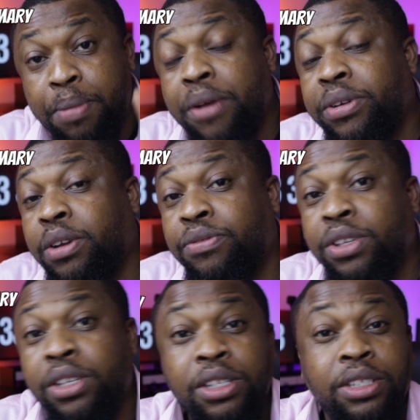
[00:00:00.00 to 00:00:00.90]
pairing of
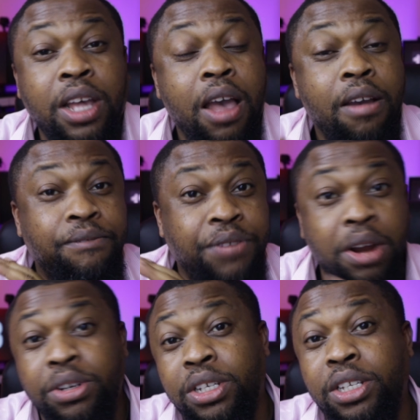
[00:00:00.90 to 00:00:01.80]
these,
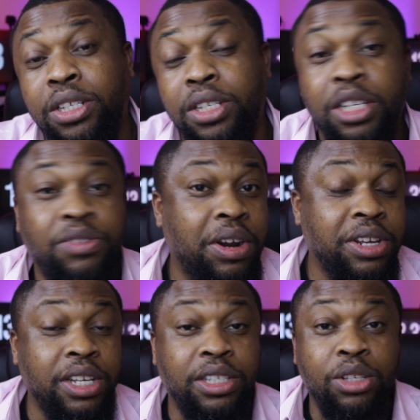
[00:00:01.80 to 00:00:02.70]
very easy. It's very
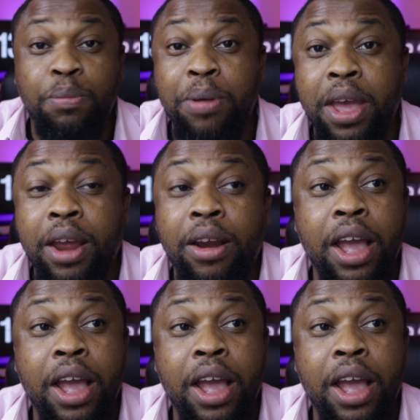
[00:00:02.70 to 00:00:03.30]
easy to pair.